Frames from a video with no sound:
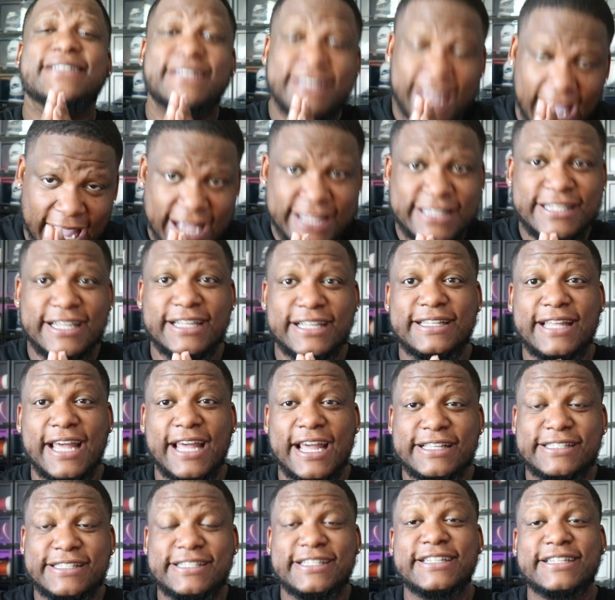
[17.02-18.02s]
day
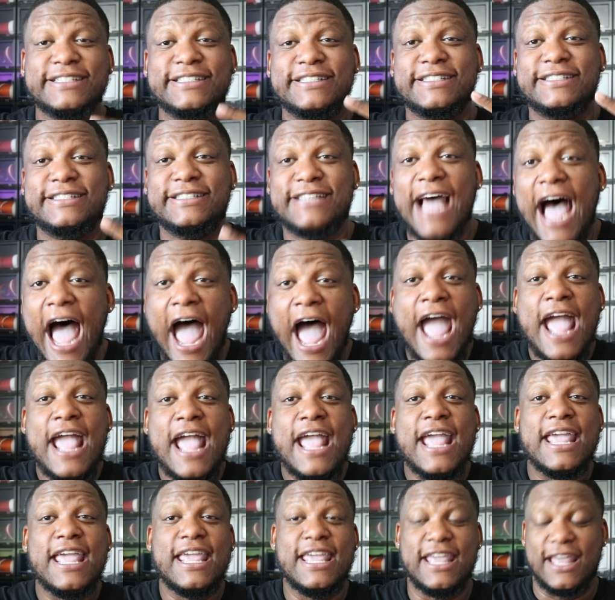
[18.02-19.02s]
today.
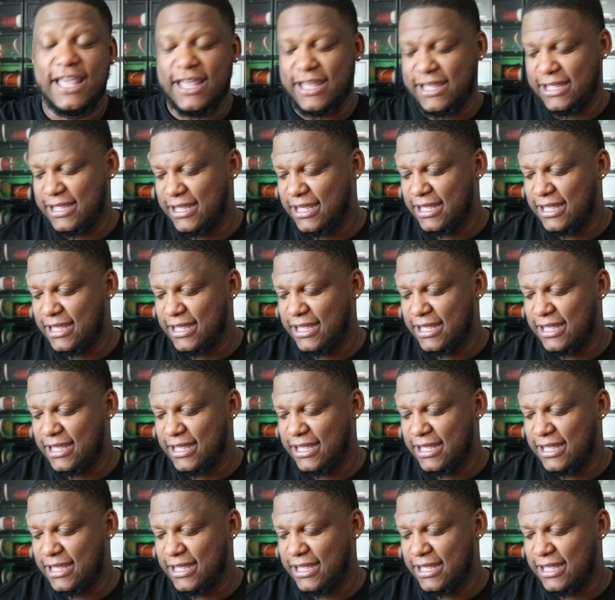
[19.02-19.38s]
Today,